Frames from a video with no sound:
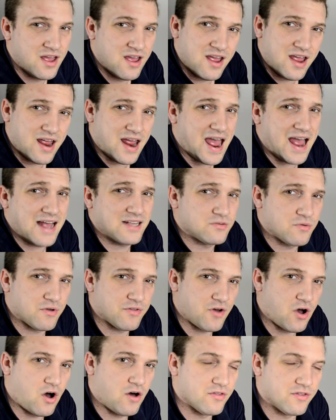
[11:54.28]
As with
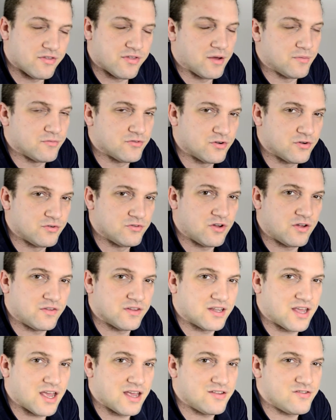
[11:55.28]
all the thumb screws on the
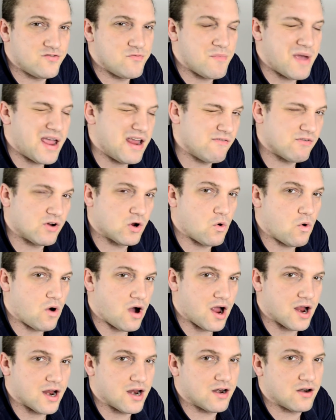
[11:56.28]
case, you may
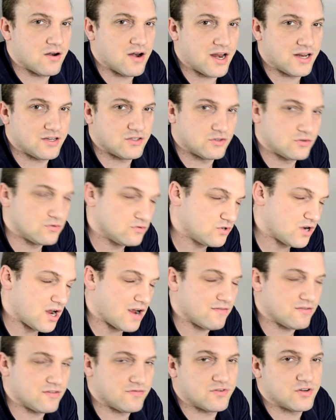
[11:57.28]
require a
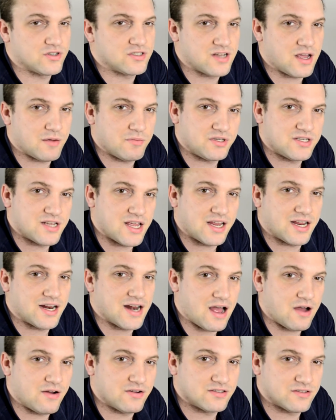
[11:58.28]
screwdriver the first time you take it
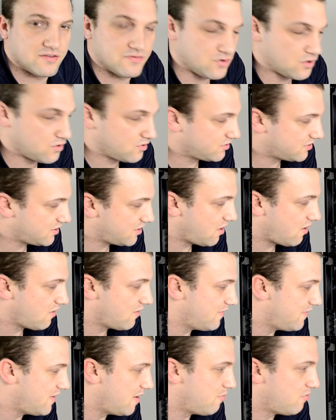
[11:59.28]
out, as of course they are
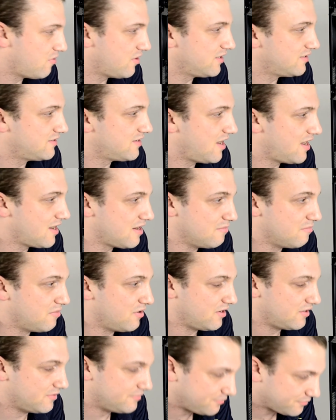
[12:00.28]
in there pretty tight,
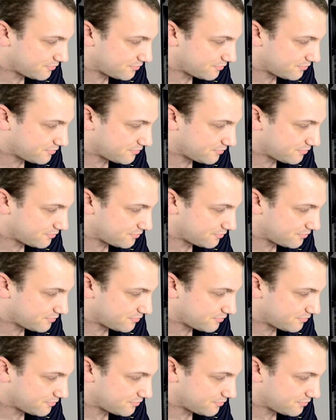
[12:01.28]
but